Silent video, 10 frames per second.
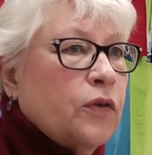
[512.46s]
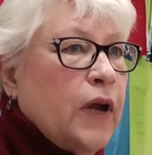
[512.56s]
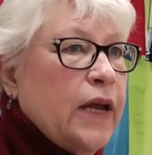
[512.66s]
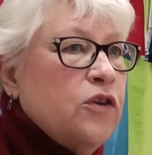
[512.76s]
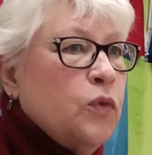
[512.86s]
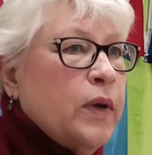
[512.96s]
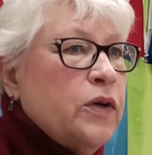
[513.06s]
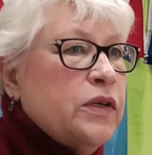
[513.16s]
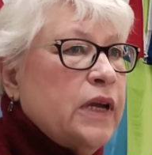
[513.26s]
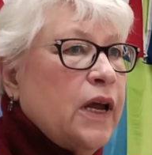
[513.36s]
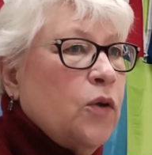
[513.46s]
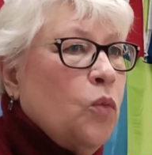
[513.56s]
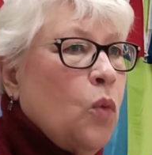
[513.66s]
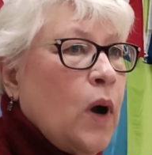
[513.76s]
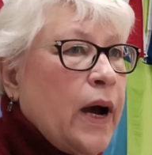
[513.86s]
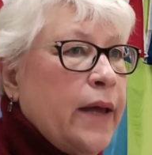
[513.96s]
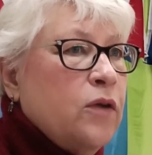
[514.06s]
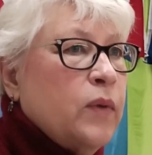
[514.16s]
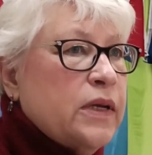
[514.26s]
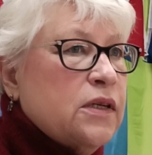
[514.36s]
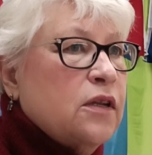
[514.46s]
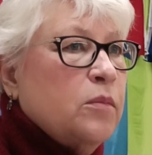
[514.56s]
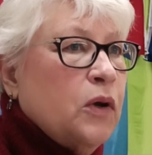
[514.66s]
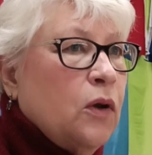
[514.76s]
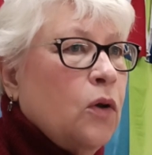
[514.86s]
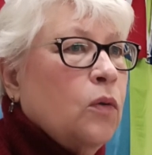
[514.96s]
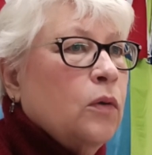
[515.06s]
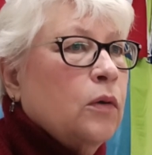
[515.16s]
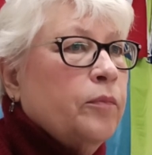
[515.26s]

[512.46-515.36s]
Okay, do you understand why the rest of them are low?